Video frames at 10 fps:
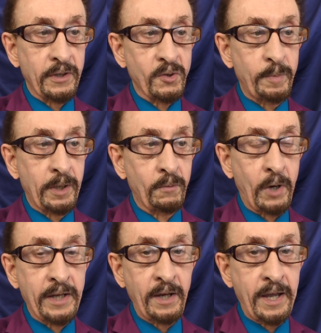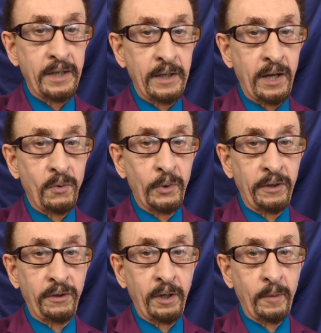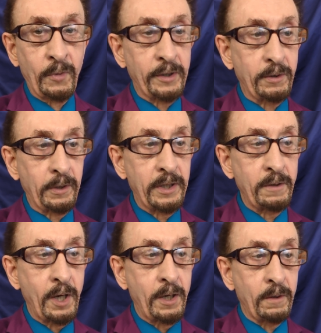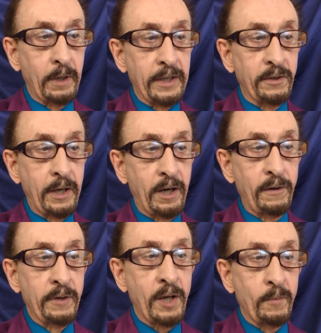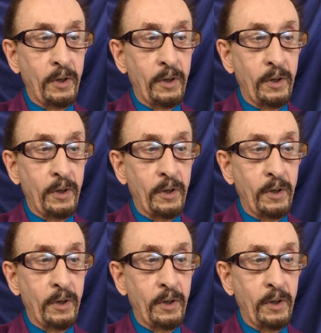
It's been right hanging out with Mercury right there.